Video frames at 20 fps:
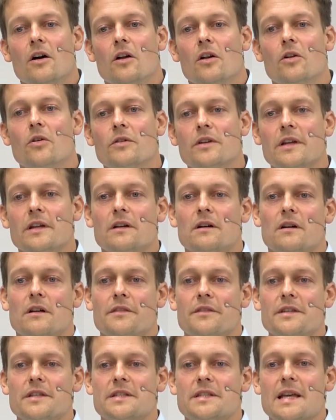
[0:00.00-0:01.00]
Looking
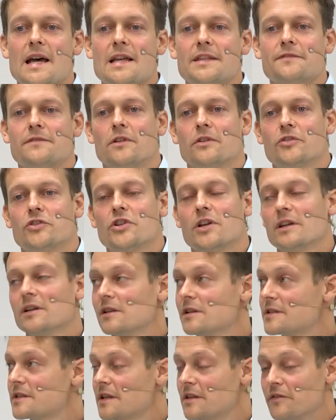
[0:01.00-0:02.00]
on these gas flow
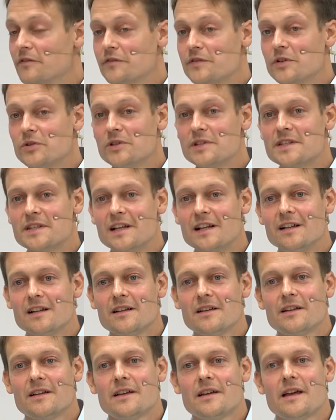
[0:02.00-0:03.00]
channels in the fuel cell
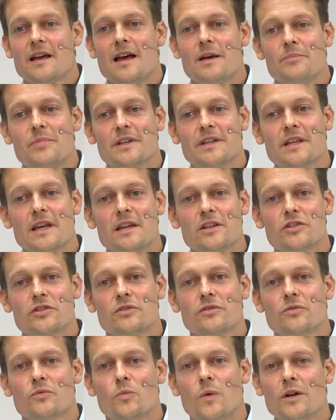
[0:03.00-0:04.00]

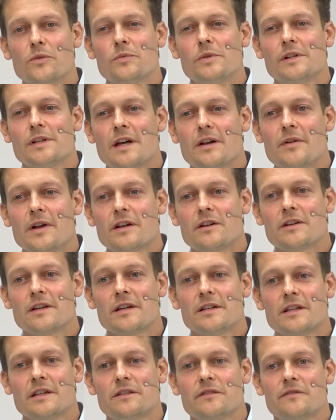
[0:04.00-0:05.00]
application, one will directly
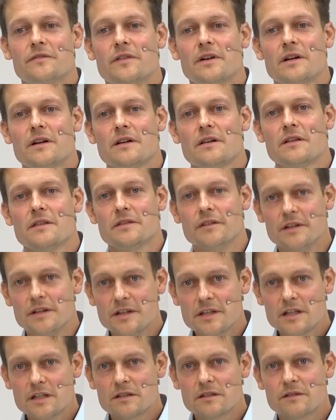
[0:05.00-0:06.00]
identify the
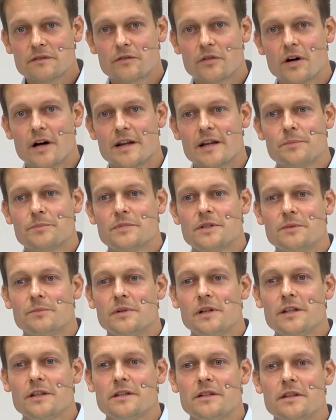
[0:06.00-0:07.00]
need for
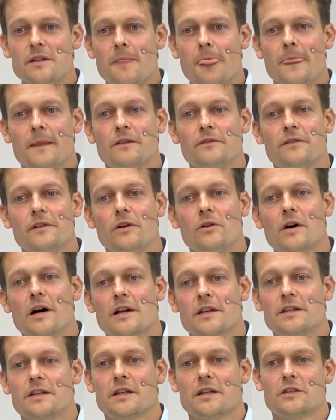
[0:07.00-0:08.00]
adaptability in flow
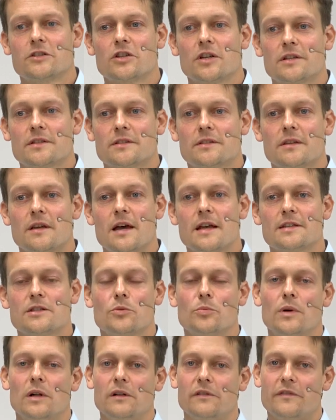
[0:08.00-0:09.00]
architectures, as
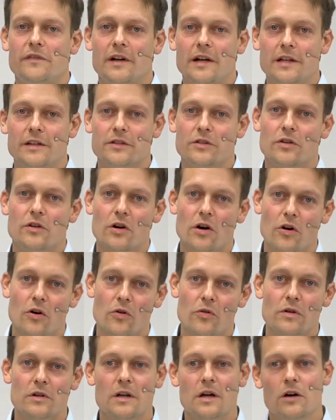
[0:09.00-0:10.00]
you will find
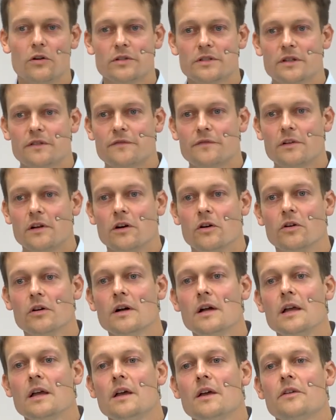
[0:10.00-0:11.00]
co-,
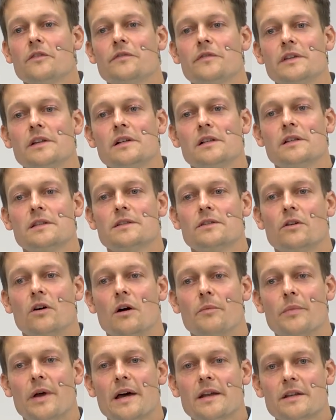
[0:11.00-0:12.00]
counterflow, fields,
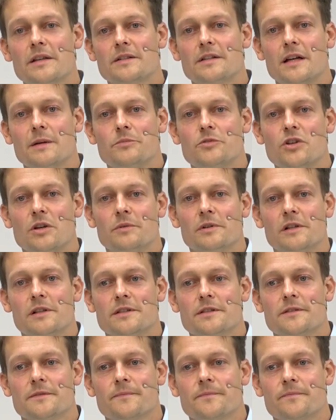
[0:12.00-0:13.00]
or meander-type
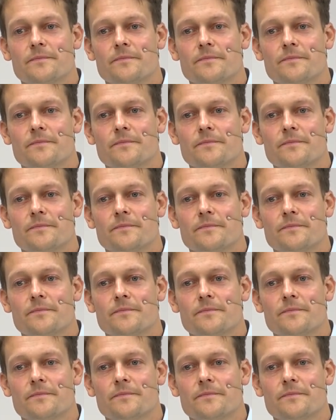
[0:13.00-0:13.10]
channels.